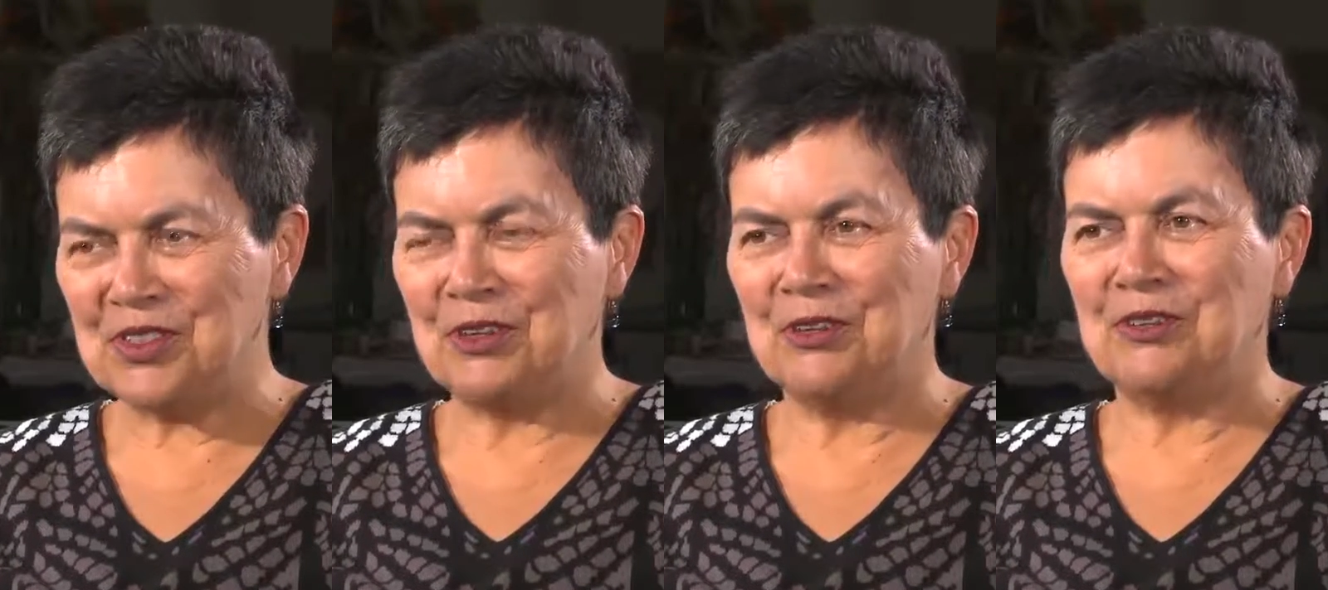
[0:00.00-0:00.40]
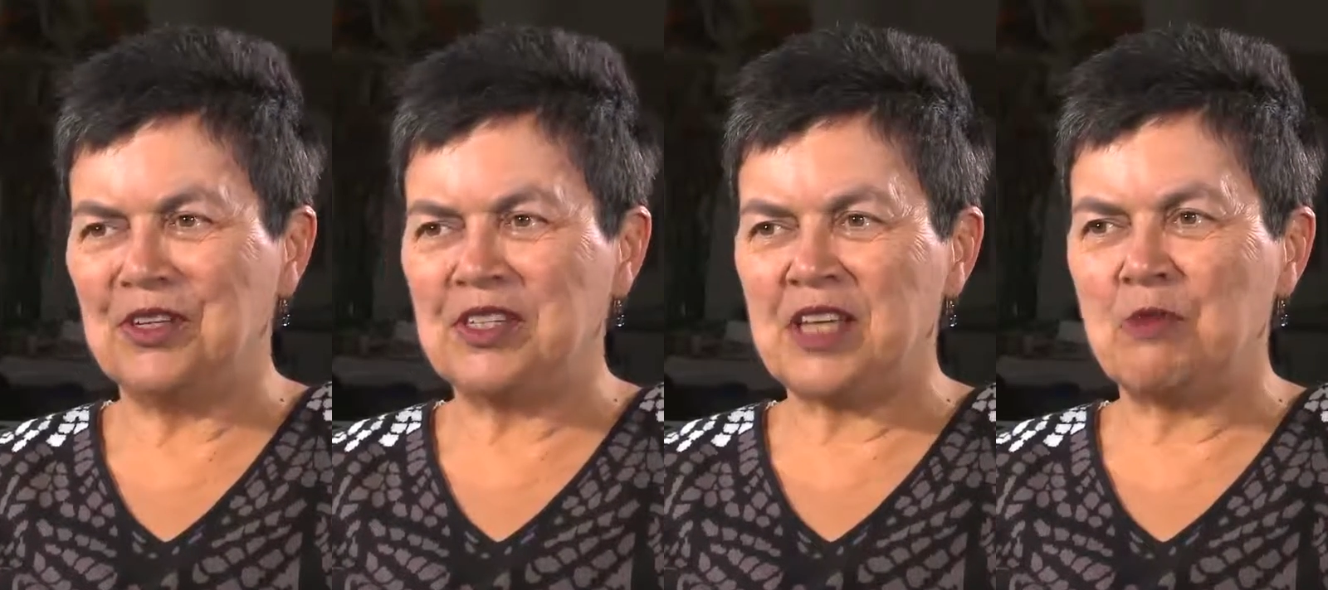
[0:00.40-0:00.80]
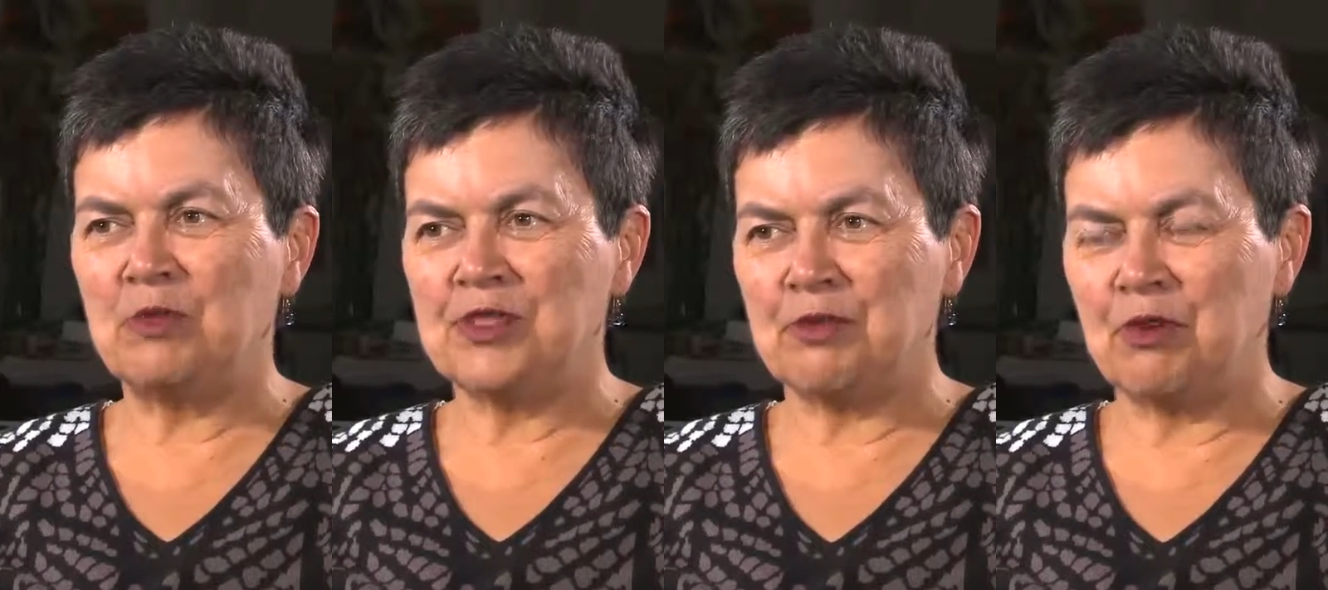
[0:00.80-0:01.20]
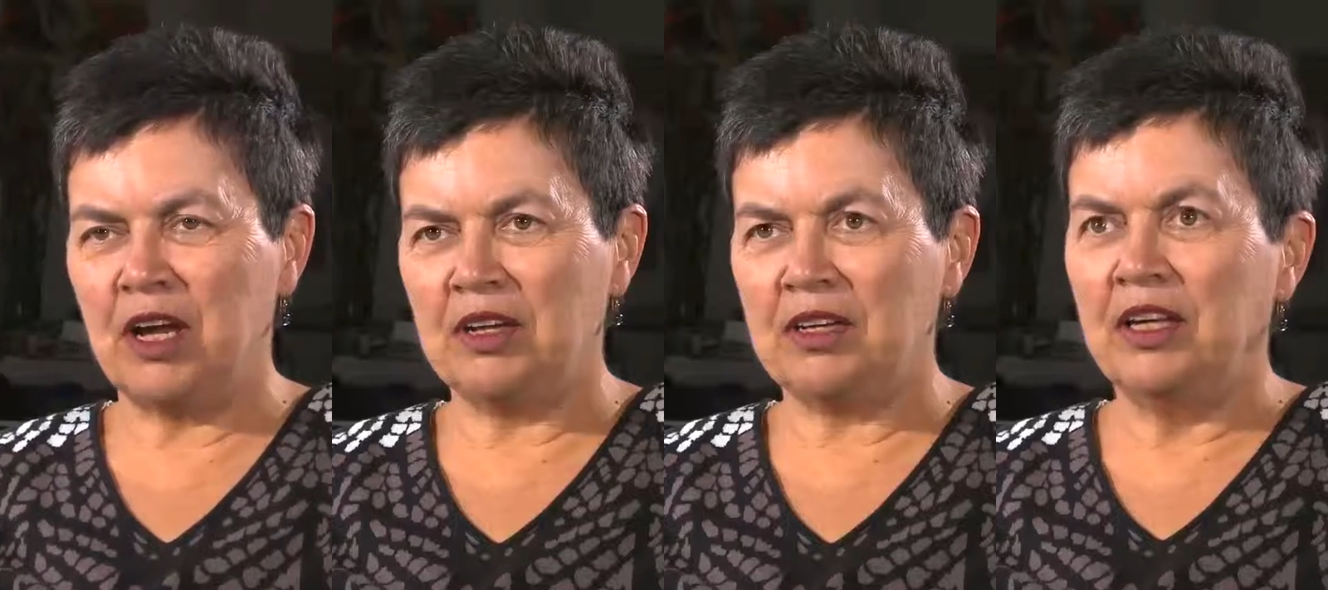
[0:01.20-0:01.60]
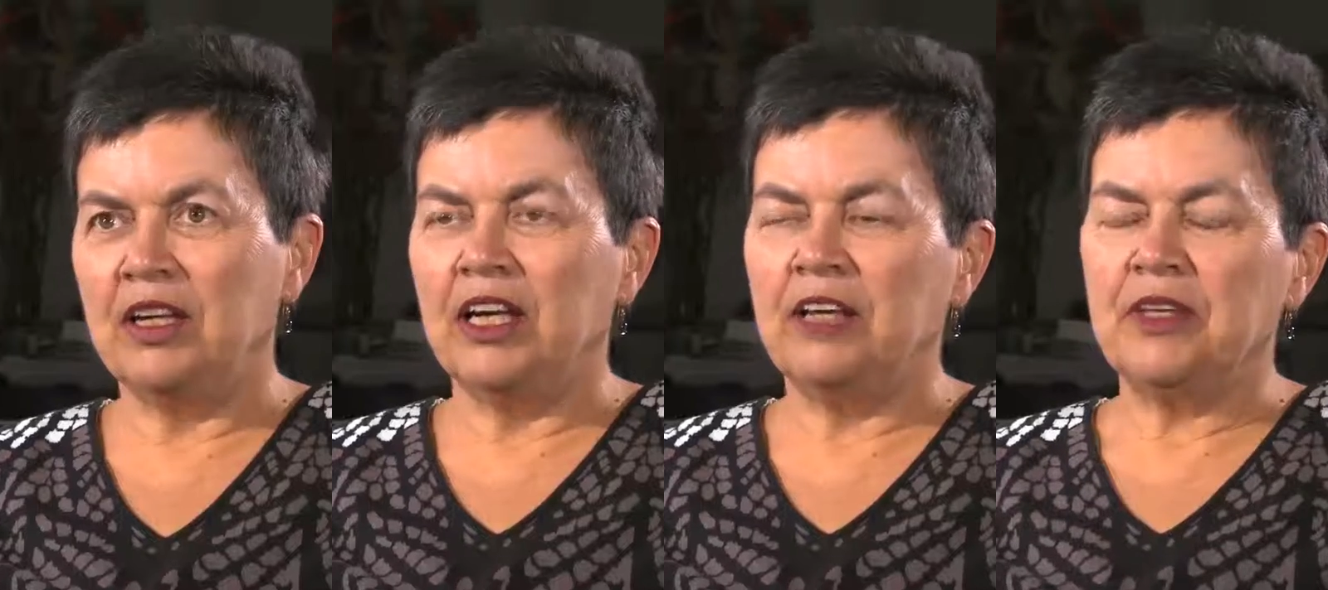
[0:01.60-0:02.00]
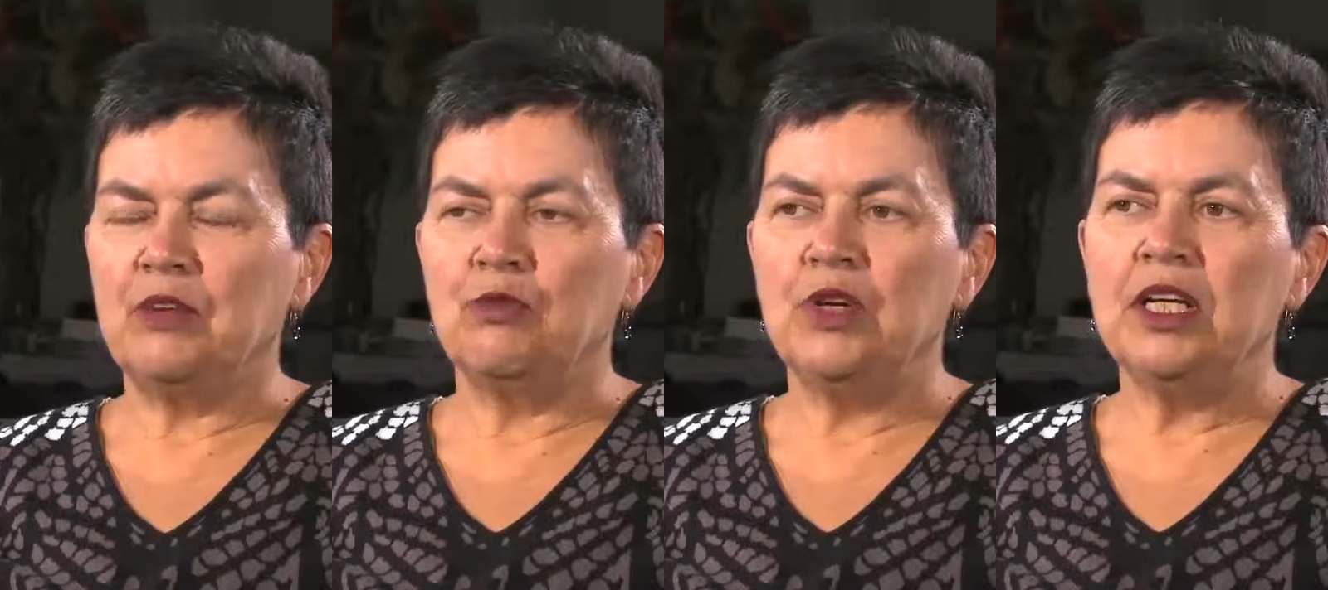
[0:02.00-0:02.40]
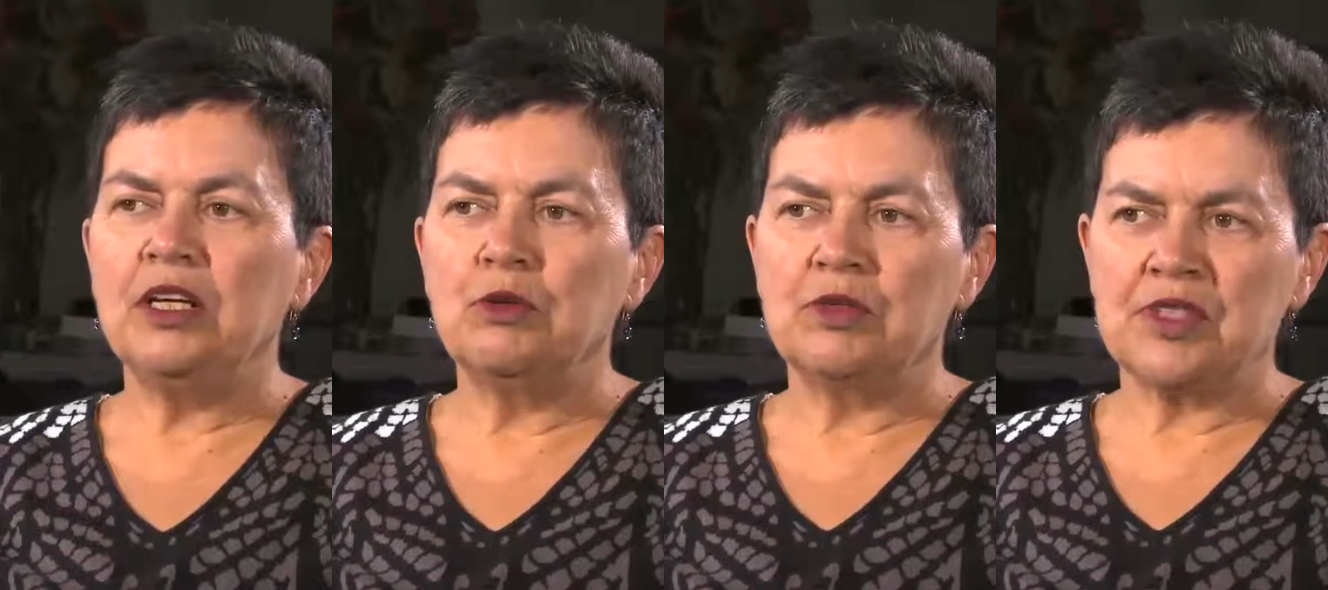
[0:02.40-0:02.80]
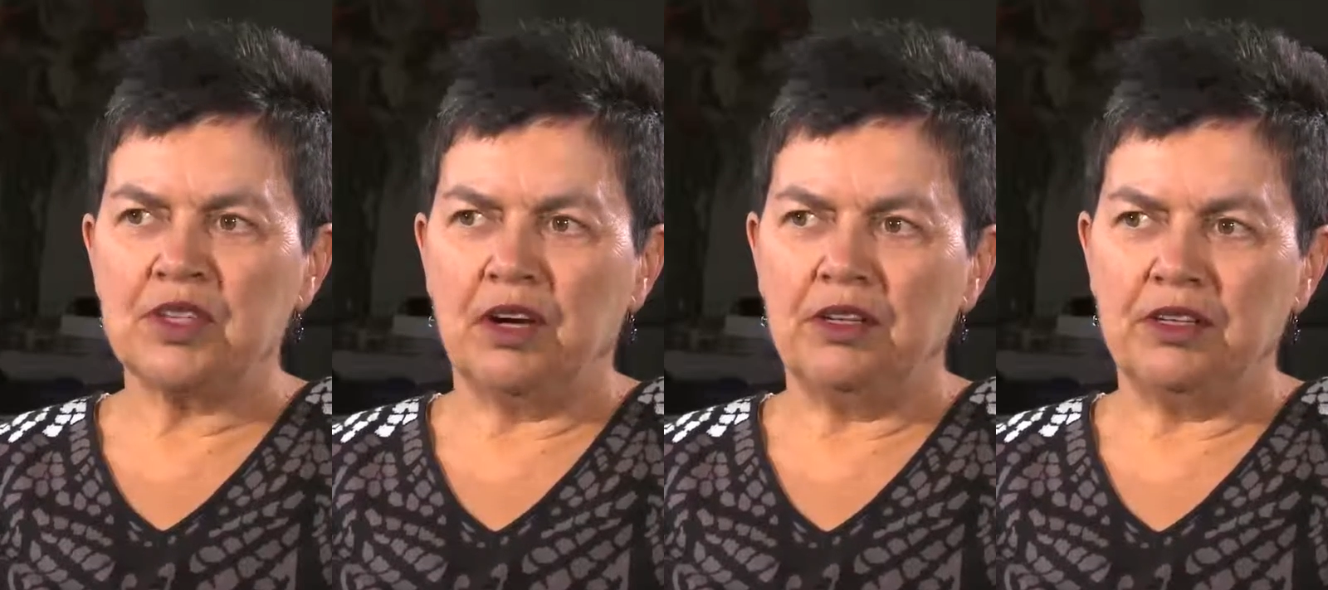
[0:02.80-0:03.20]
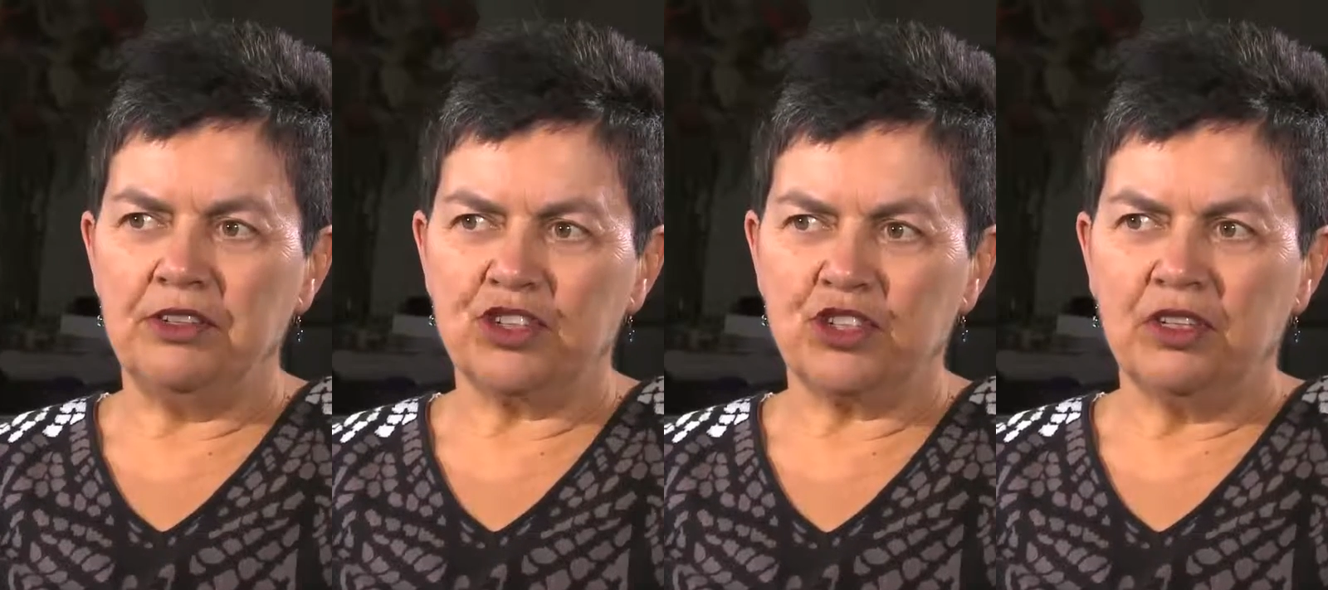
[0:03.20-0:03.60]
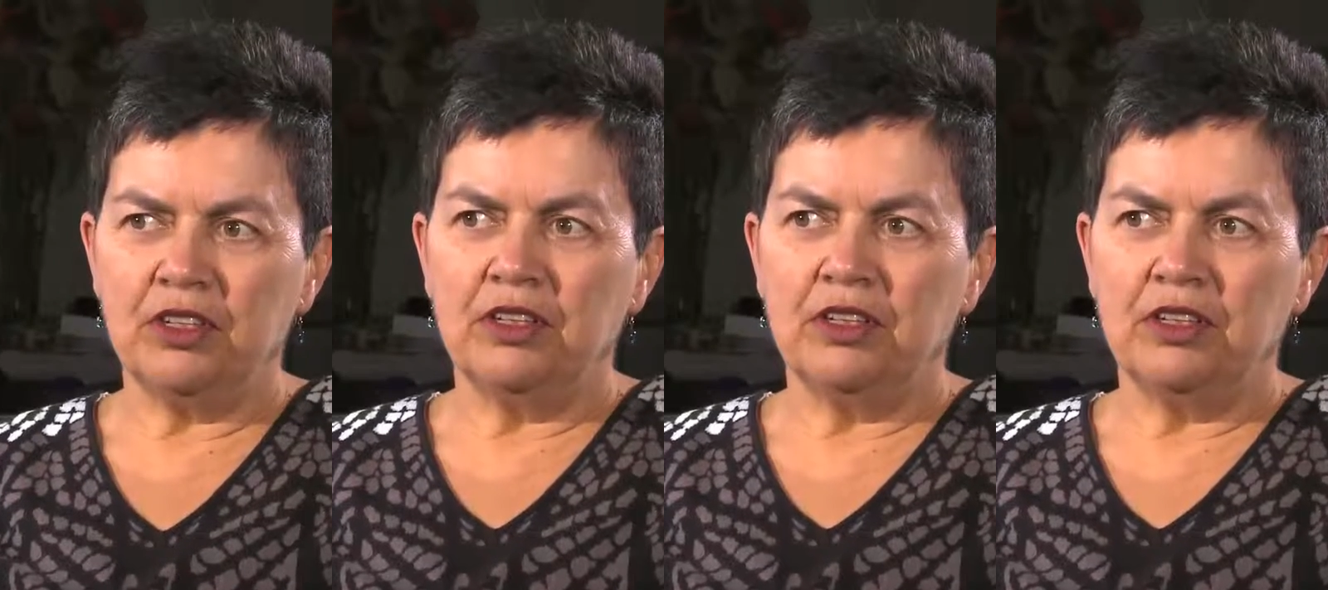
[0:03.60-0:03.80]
So examples are great, and then really good signage